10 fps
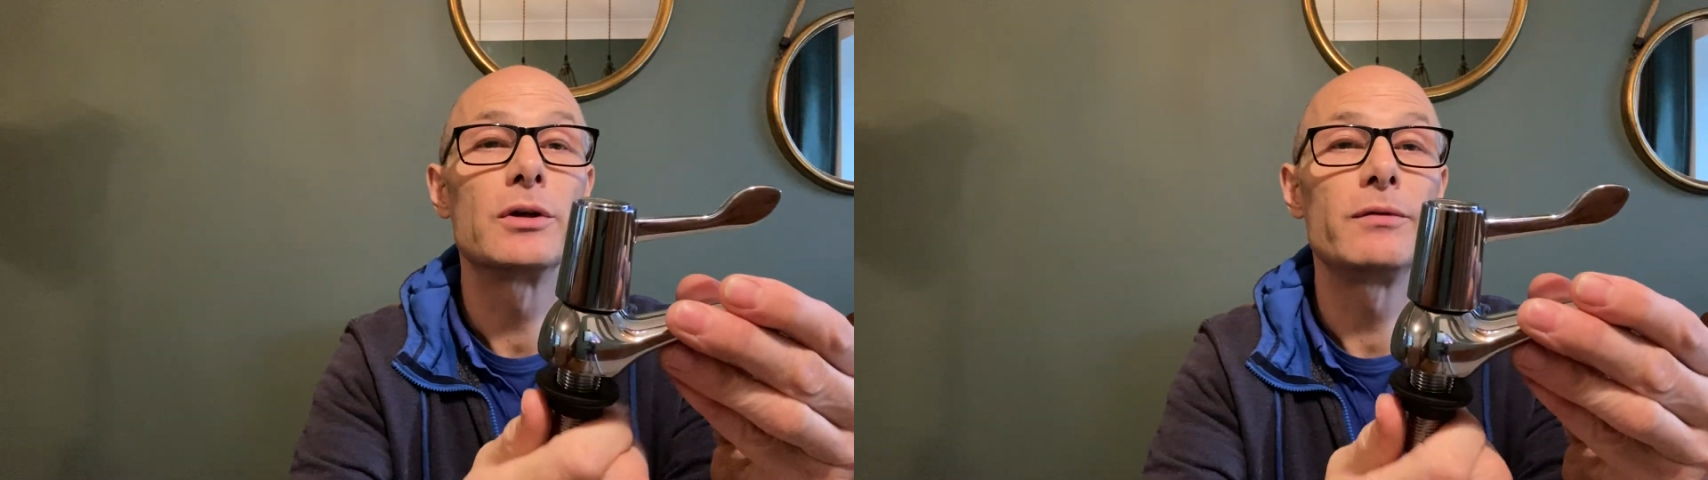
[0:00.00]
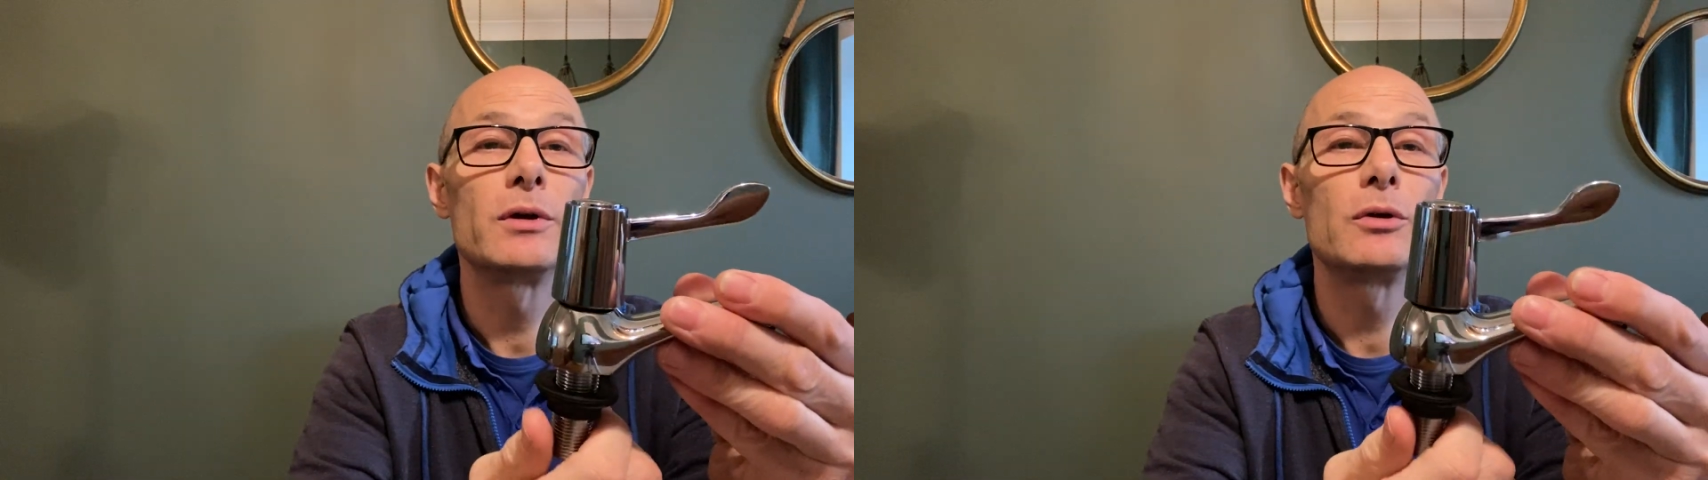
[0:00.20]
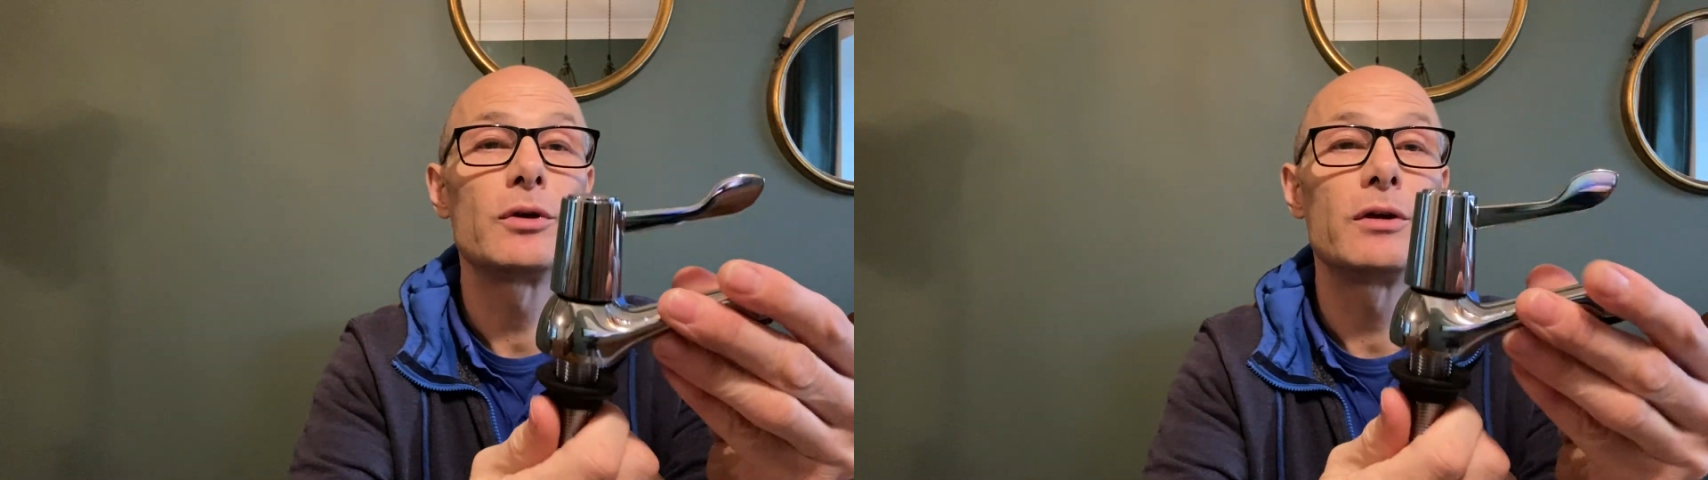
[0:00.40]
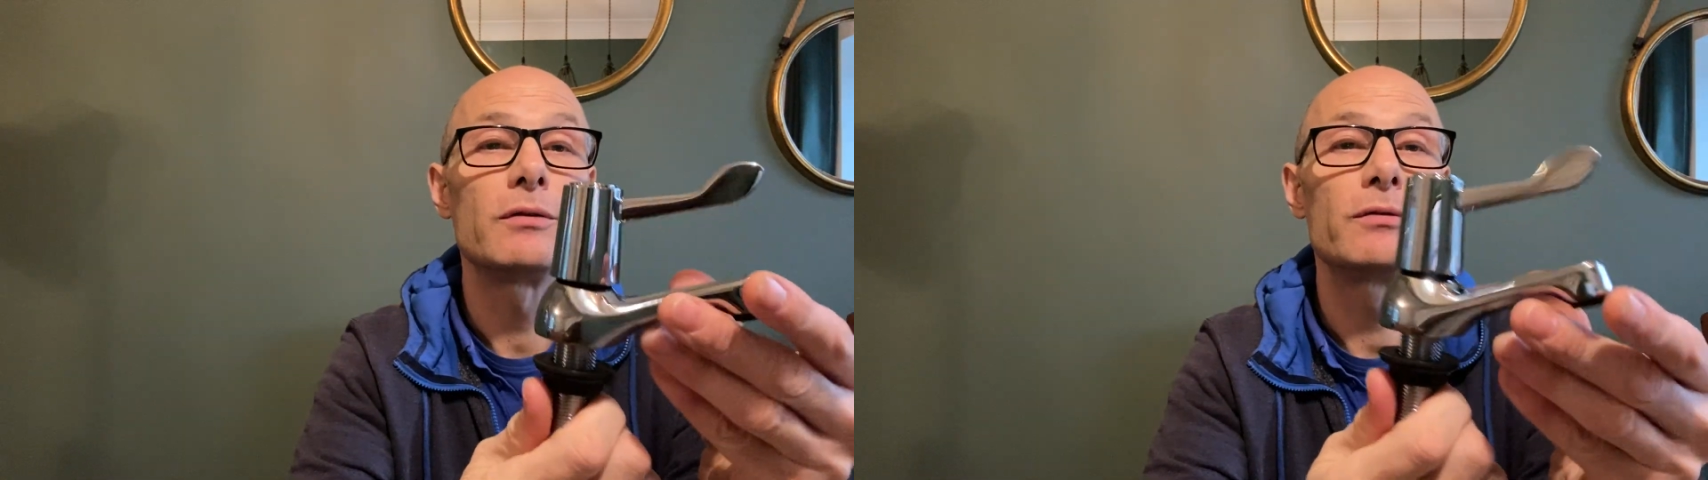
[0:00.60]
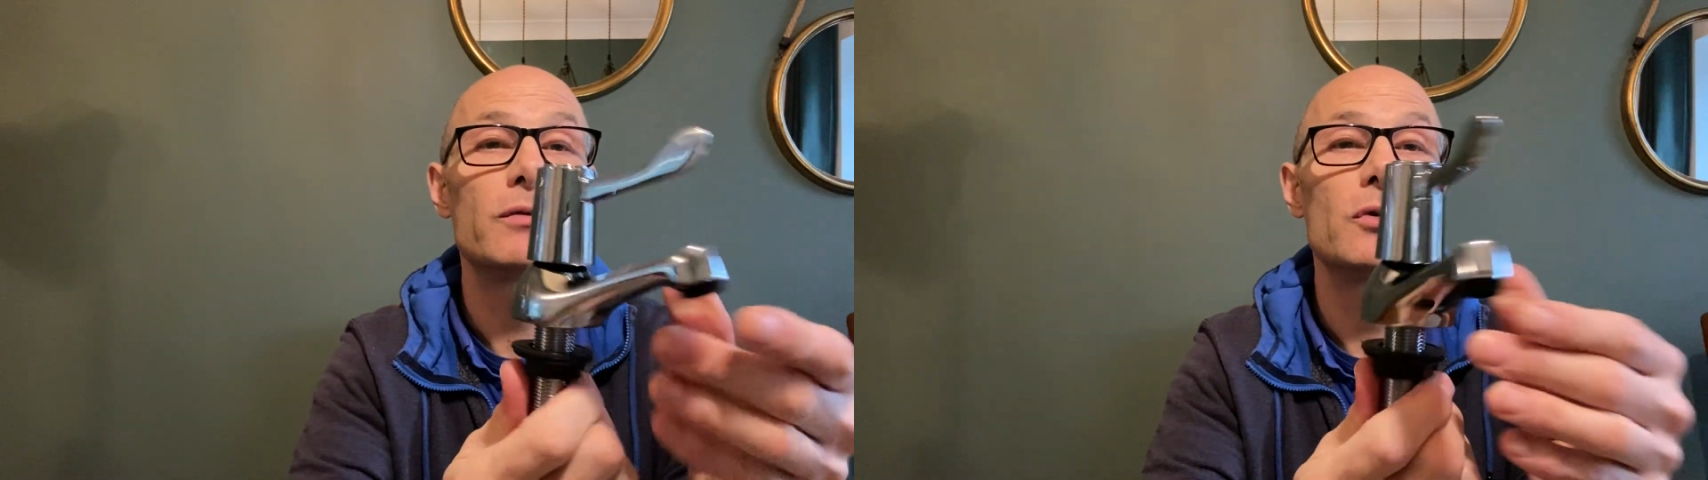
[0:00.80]
if you're looking
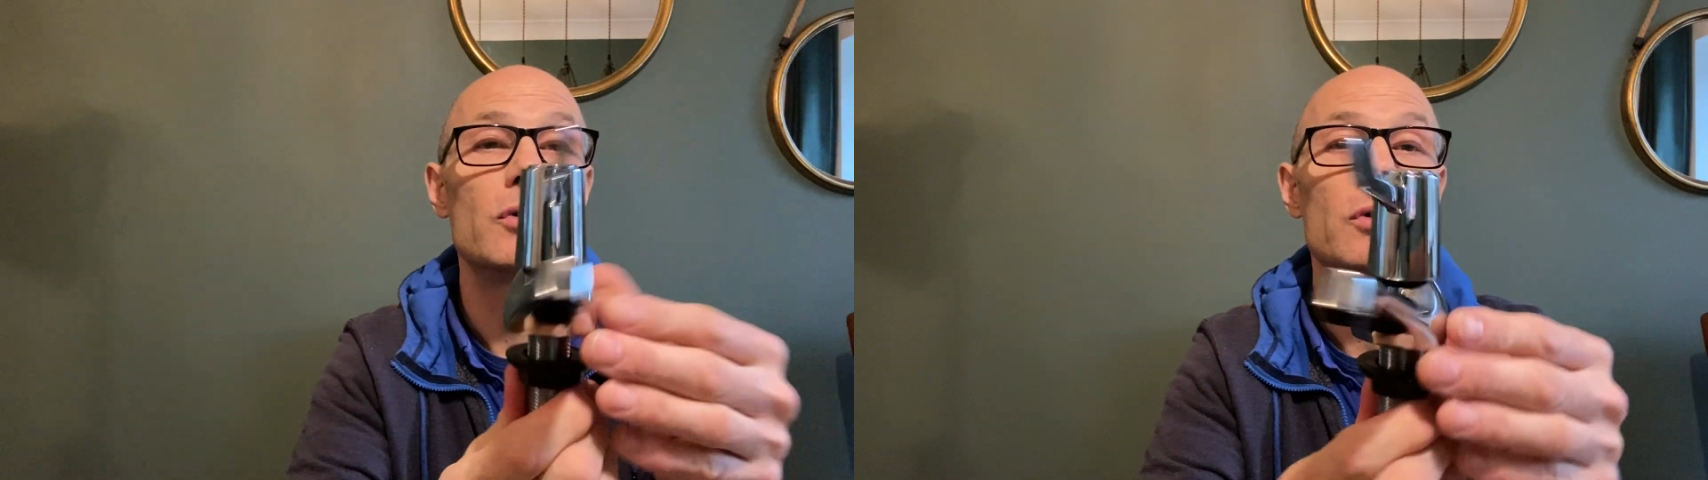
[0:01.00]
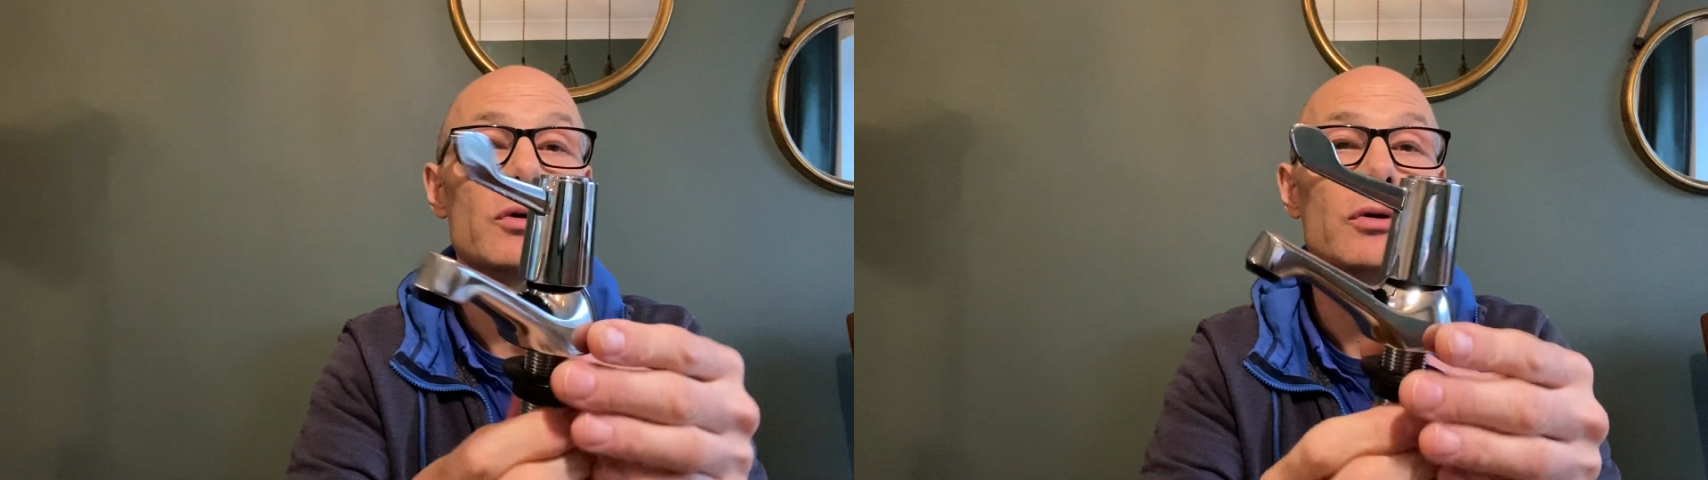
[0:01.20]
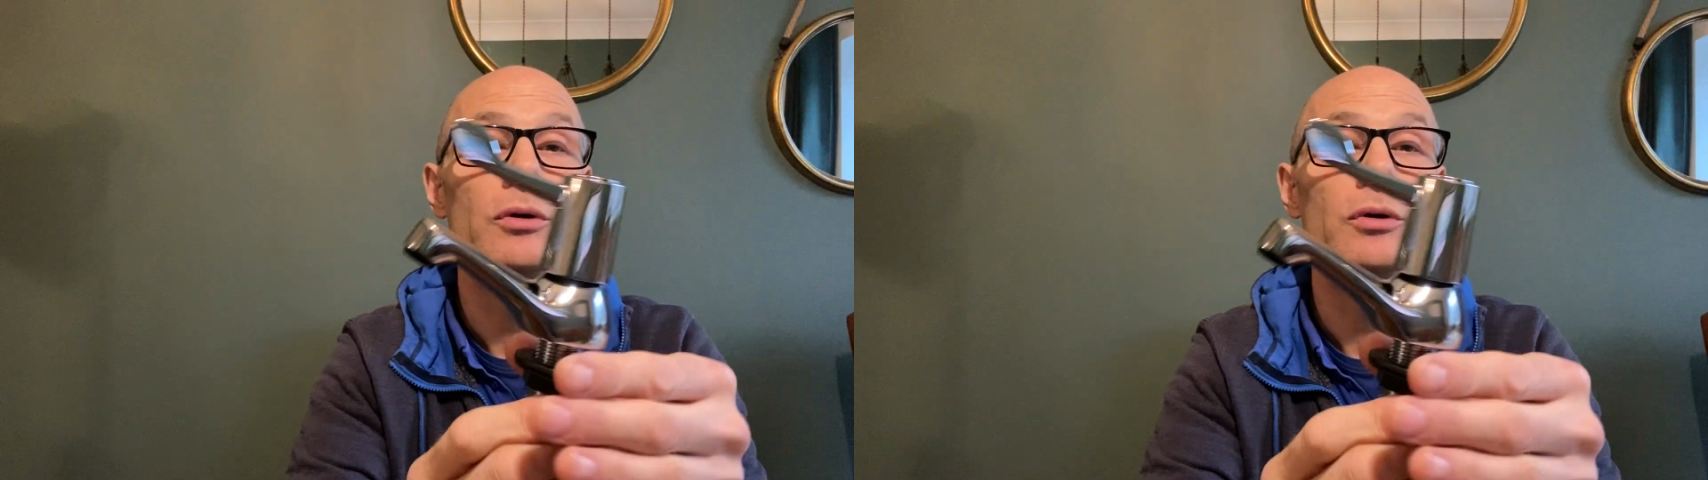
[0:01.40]
for